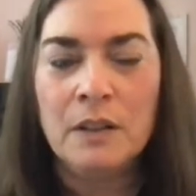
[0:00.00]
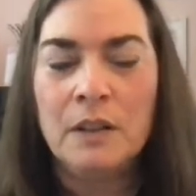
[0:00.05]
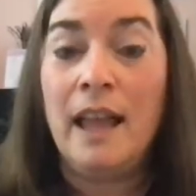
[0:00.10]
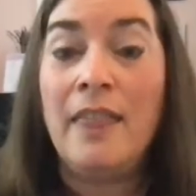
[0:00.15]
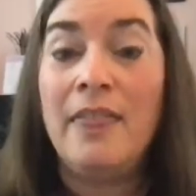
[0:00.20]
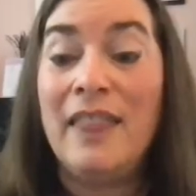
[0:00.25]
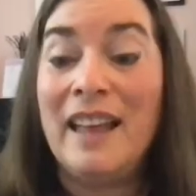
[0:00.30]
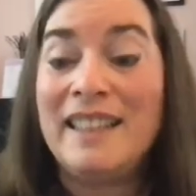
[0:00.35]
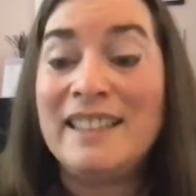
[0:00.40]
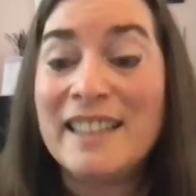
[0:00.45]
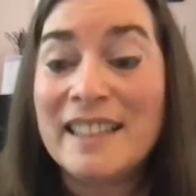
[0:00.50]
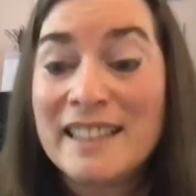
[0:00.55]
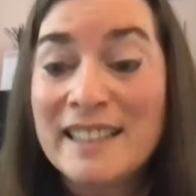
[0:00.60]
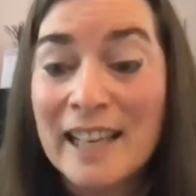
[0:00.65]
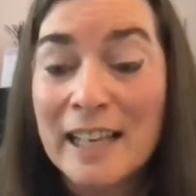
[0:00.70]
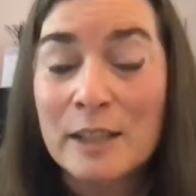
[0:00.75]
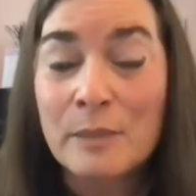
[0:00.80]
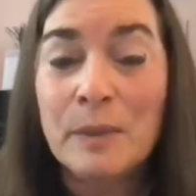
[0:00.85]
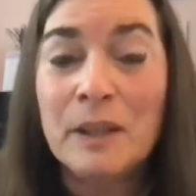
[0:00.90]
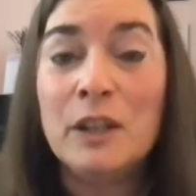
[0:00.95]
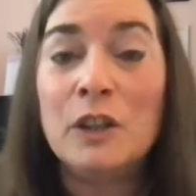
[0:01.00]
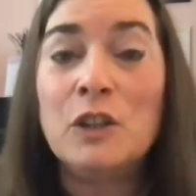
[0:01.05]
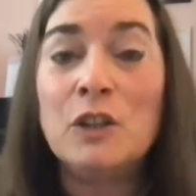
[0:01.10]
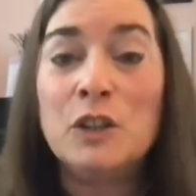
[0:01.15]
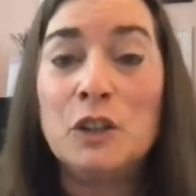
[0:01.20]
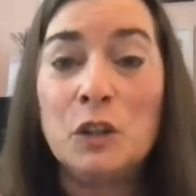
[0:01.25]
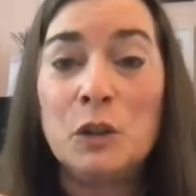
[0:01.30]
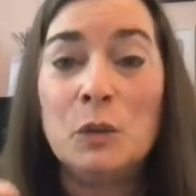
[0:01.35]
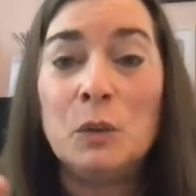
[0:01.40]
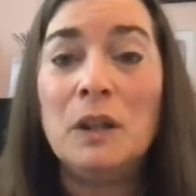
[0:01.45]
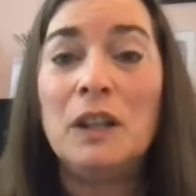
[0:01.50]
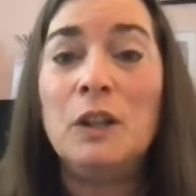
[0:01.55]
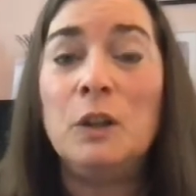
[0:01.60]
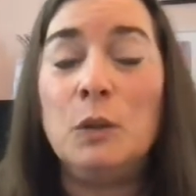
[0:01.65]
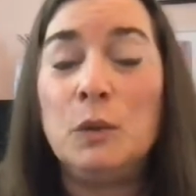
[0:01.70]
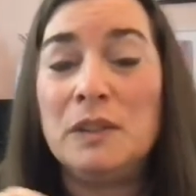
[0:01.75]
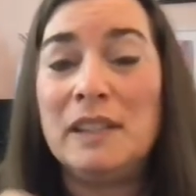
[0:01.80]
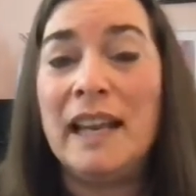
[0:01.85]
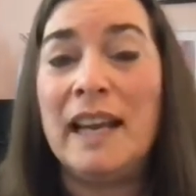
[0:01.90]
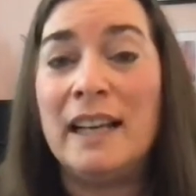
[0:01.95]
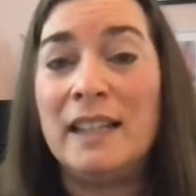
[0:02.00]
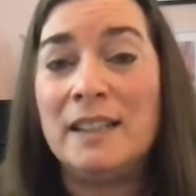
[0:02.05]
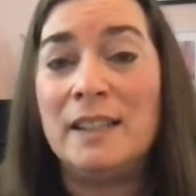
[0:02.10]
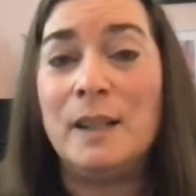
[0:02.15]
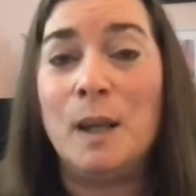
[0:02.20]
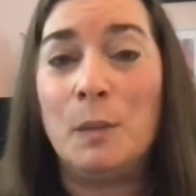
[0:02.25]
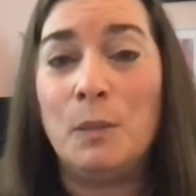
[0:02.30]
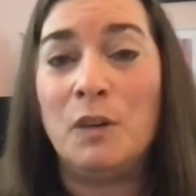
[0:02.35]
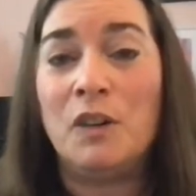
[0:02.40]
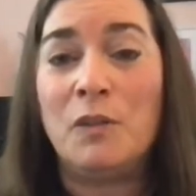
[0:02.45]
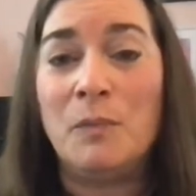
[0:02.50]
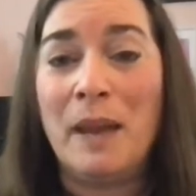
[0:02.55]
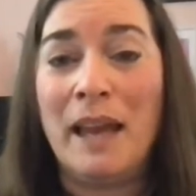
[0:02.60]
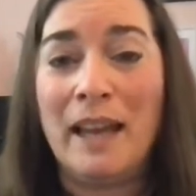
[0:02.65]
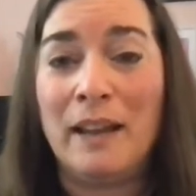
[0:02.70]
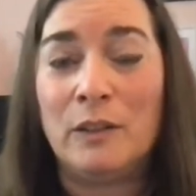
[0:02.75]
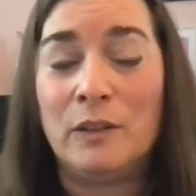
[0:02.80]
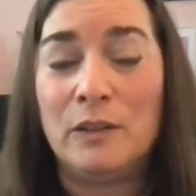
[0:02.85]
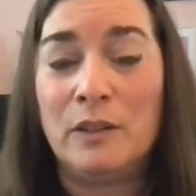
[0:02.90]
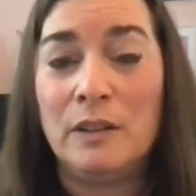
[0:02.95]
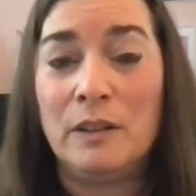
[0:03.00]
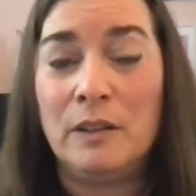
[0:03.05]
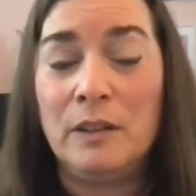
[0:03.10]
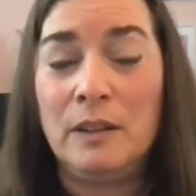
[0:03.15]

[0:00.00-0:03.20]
That's success because you will lose X number of pounds.